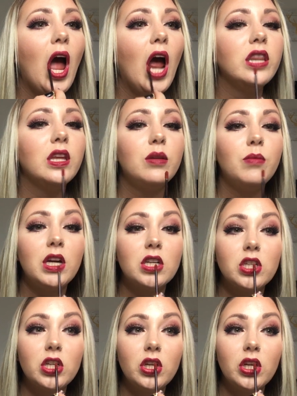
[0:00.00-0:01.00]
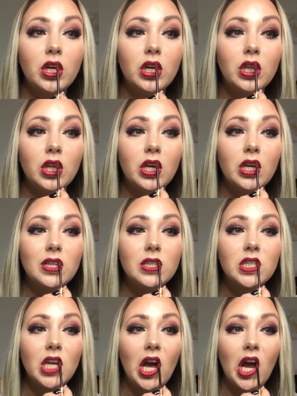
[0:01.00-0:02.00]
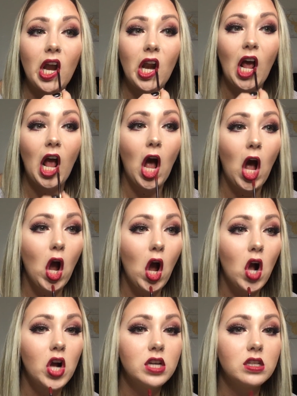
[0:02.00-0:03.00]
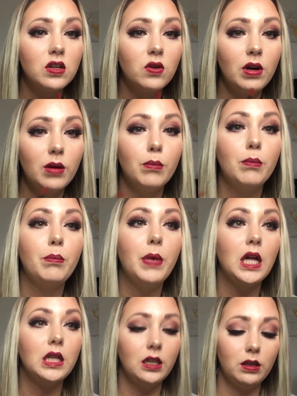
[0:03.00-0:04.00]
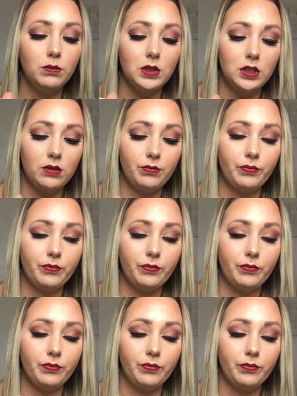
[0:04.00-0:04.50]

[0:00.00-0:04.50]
And then make sure you get in the inside because you don't want butt lips.